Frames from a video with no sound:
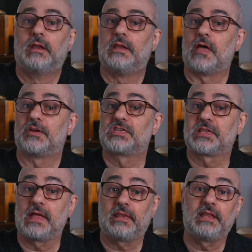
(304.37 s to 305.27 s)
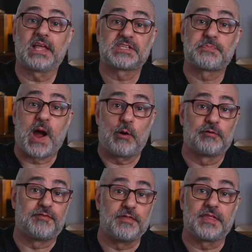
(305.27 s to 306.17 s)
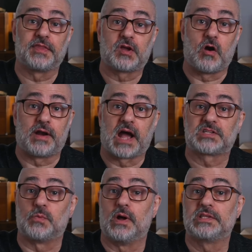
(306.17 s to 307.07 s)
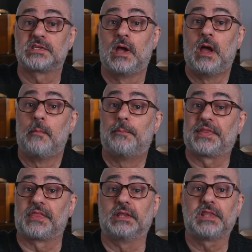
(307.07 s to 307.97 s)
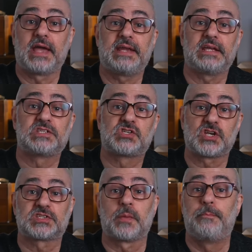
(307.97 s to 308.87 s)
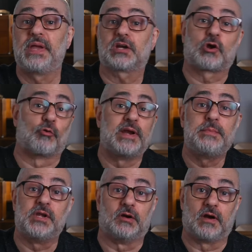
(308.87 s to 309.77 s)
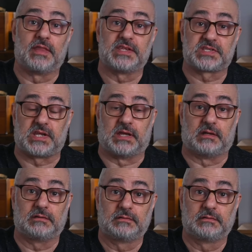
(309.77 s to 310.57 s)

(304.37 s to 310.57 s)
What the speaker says: Now, they're slightly less powerful than the Godox ones, but the light is just a bit creamier on the skin.